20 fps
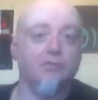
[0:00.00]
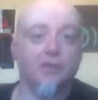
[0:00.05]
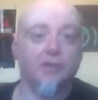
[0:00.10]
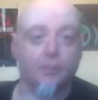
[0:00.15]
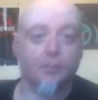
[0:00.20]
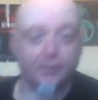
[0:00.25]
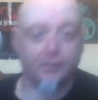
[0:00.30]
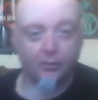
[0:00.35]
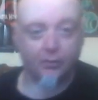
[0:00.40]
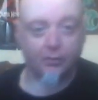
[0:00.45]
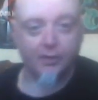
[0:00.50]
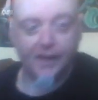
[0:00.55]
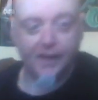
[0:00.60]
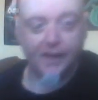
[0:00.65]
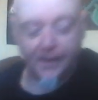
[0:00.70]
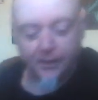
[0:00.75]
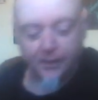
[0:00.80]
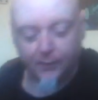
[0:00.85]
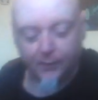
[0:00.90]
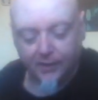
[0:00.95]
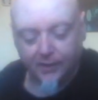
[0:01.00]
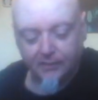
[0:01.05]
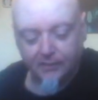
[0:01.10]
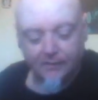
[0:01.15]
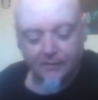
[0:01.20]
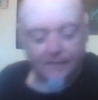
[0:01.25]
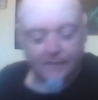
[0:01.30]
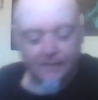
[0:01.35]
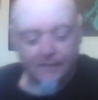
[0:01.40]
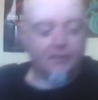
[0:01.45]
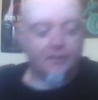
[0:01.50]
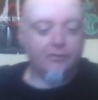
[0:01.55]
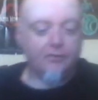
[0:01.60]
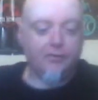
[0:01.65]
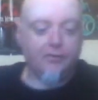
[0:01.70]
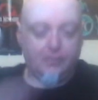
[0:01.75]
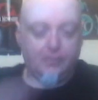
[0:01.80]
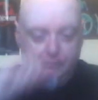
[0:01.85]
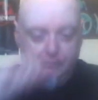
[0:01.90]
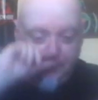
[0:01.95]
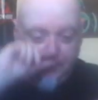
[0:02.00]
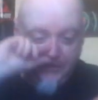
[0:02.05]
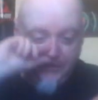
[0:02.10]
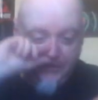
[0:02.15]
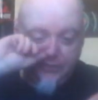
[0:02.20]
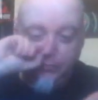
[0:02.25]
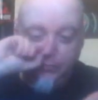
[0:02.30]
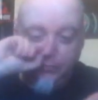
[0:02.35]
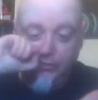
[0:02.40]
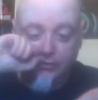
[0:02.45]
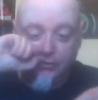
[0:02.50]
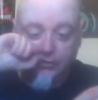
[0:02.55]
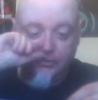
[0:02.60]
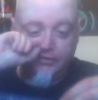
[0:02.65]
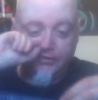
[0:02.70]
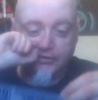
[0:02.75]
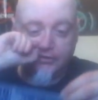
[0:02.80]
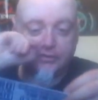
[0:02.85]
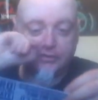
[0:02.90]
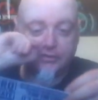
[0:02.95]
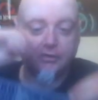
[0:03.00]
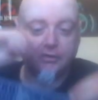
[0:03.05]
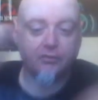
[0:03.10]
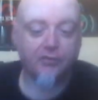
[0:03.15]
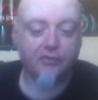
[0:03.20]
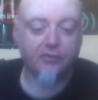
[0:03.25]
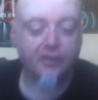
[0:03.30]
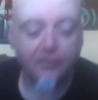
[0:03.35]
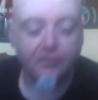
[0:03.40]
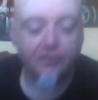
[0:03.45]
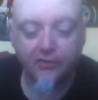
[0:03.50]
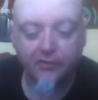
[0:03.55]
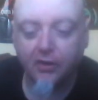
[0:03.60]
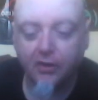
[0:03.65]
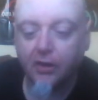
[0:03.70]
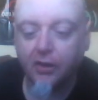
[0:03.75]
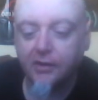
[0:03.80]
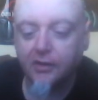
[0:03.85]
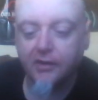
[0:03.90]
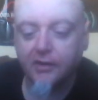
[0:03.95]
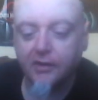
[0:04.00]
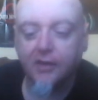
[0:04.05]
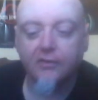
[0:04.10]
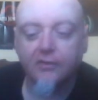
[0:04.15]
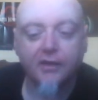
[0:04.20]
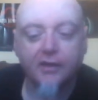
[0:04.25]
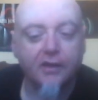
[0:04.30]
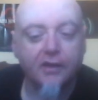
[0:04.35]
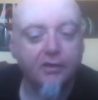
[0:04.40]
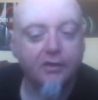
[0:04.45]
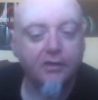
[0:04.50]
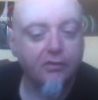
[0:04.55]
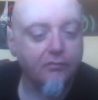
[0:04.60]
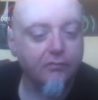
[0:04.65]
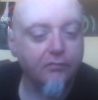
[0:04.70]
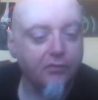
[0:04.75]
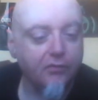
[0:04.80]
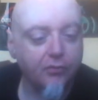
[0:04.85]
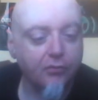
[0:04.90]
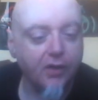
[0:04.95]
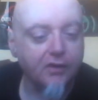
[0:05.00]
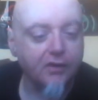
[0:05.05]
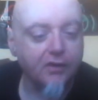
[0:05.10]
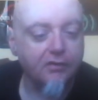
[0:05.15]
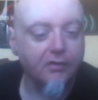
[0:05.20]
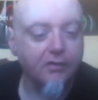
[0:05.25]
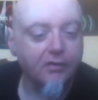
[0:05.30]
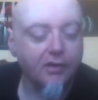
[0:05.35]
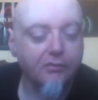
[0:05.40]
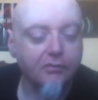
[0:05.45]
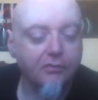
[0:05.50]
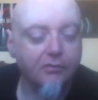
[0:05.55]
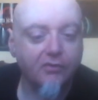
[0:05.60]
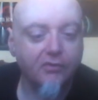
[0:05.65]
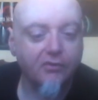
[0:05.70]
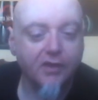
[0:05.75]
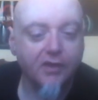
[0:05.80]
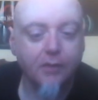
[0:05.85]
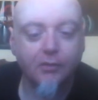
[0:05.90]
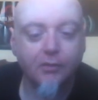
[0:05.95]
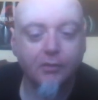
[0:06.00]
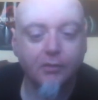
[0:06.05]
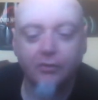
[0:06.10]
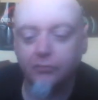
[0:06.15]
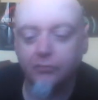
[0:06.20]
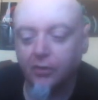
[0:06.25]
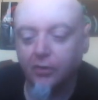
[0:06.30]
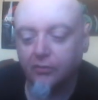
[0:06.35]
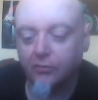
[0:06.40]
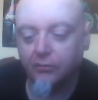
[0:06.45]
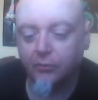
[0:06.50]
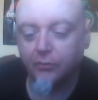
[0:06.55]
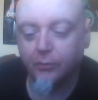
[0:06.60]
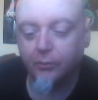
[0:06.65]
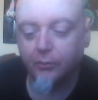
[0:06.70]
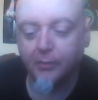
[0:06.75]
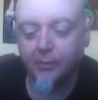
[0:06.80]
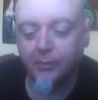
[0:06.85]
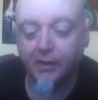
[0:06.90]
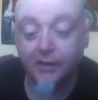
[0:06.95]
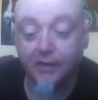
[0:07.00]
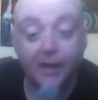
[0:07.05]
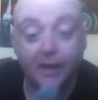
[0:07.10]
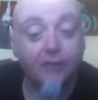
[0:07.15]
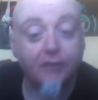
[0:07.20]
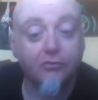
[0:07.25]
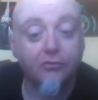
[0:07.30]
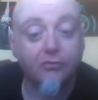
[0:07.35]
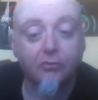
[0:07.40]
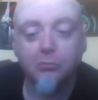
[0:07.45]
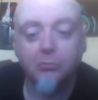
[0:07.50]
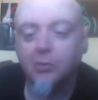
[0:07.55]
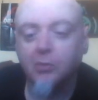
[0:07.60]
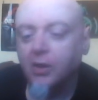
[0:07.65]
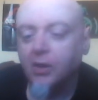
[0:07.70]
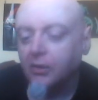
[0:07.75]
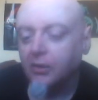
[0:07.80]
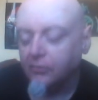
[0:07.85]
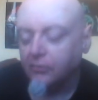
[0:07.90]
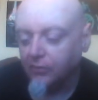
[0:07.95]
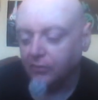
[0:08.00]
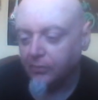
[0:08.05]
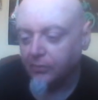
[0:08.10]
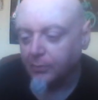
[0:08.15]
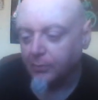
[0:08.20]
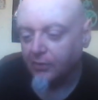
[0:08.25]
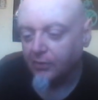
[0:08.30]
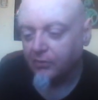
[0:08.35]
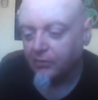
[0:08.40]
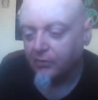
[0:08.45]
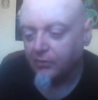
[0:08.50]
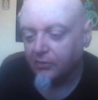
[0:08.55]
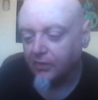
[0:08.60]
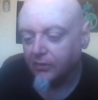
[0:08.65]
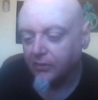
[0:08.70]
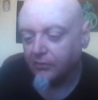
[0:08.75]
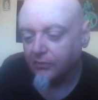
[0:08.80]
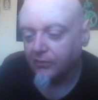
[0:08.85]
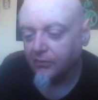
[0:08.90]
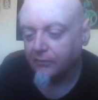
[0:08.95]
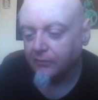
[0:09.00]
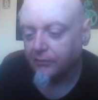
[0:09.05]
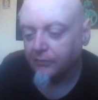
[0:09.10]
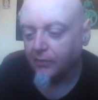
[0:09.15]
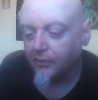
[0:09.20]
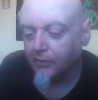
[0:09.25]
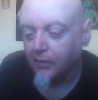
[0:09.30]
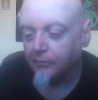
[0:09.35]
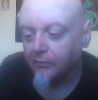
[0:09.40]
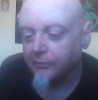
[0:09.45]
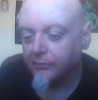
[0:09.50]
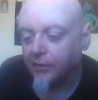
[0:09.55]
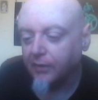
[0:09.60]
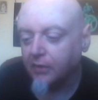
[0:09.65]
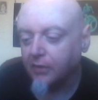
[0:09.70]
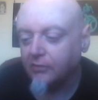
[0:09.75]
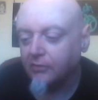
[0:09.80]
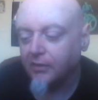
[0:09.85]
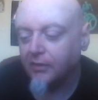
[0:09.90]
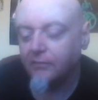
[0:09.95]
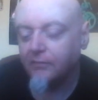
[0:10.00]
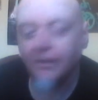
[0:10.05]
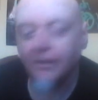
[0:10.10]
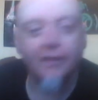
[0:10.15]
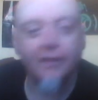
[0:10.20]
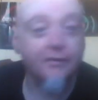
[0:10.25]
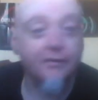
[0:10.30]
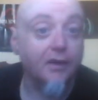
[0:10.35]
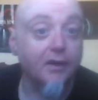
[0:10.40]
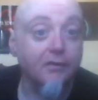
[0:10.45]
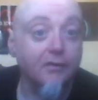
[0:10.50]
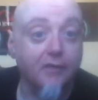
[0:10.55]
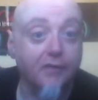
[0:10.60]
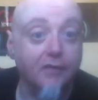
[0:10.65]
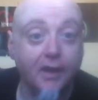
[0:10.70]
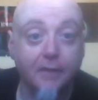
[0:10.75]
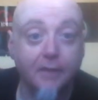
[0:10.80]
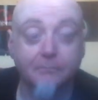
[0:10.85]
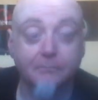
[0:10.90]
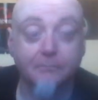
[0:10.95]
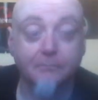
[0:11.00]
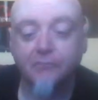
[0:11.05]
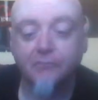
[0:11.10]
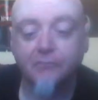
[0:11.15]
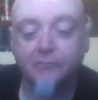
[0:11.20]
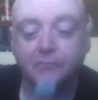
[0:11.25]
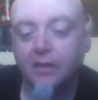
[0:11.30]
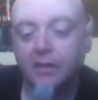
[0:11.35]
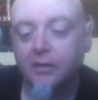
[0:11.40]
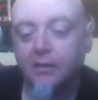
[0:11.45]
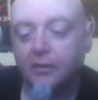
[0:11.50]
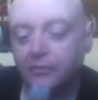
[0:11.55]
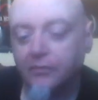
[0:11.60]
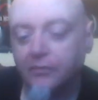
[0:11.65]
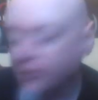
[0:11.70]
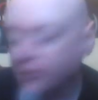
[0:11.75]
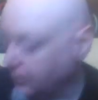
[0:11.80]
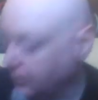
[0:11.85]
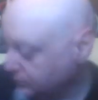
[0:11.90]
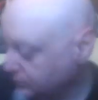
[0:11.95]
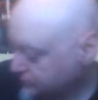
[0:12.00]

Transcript: thing I wanted to look at anyway. So, spoiler alert, the other side of this card contains the contents of this crate. Next month's theme is Wrestlers with Podcasts. So this month is, for the love of hearts, it's Valentine's Day. So,